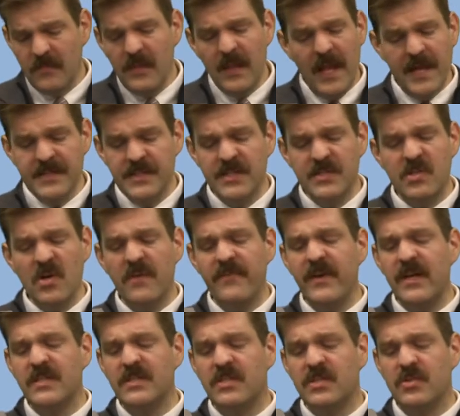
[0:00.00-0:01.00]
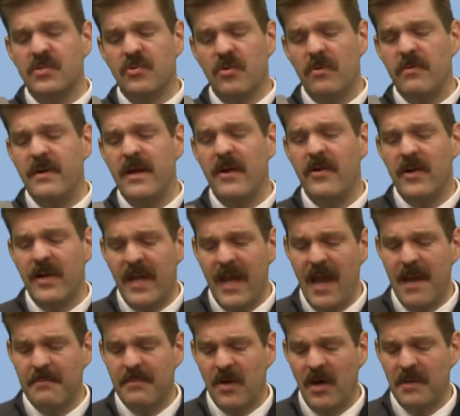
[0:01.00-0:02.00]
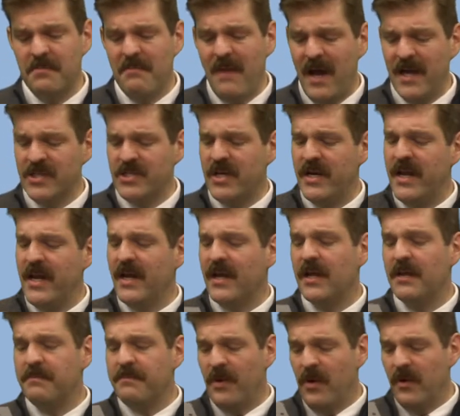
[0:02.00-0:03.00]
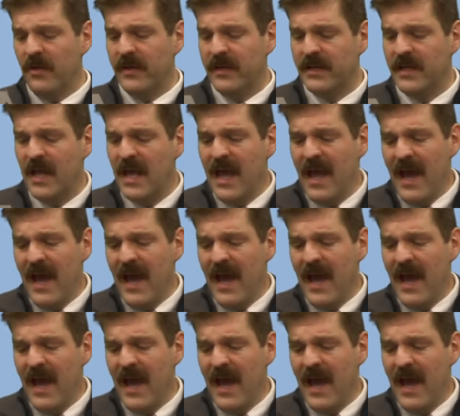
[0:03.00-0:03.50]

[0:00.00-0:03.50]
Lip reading: As the Soviets drew near a camp called Majdanek in Poland,